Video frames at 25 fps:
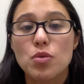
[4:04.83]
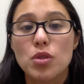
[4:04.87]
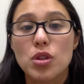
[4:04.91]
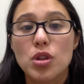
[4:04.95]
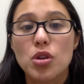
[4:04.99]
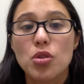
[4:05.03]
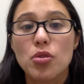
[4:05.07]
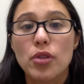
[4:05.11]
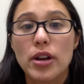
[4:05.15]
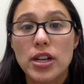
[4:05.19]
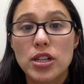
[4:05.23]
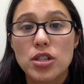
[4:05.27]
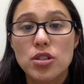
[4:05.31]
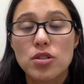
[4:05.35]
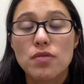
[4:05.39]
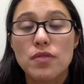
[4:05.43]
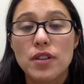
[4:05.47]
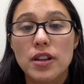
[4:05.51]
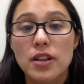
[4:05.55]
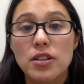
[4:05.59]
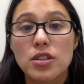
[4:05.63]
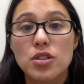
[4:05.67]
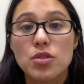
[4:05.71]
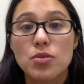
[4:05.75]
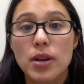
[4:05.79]
with correct
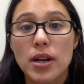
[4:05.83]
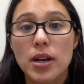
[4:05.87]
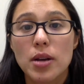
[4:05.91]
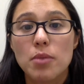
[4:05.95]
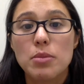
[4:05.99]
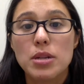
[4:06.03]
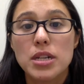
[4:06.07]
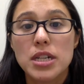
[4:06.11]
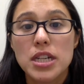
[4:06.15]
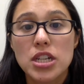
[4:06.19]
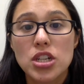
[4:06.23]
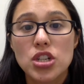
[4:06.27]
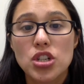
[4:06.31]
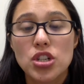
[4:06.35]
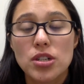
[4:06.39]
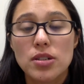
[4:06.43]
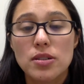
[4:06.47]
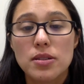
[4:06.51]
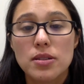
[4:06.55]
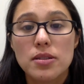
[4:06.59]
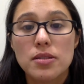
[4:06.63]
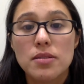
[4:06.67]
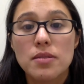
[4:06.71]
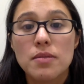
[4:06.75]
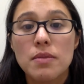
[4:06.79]
surveillance
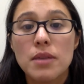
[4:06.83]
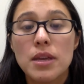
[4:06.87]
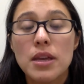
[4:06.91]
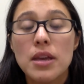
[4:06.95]
recommendations.